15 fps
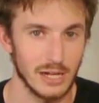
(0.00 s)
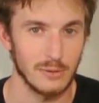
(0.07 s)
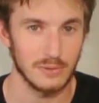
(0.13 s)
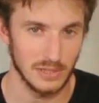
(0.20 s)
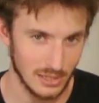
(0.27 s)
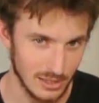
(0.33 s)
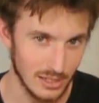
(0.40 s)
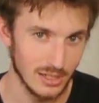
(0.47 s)
I
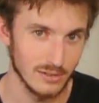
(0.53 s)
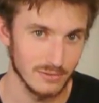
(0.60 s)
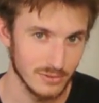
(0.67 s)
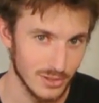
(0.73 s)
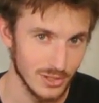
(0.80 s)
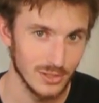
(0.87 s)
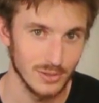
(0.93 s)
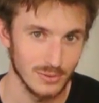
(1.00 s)
would
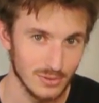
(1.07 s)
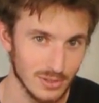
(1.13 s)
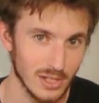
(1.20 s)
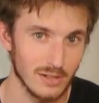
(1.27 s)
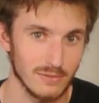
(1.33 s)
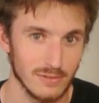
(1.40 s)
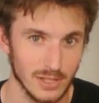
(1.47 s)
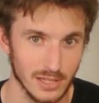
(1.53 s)
love to do
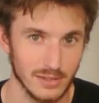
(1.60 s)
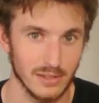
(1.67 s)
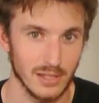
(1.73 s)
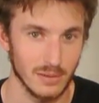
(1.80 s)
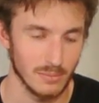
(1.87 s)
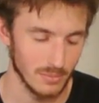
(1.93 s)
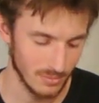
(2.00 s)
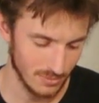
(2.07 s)
stuff like
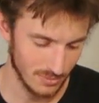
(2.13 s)
them.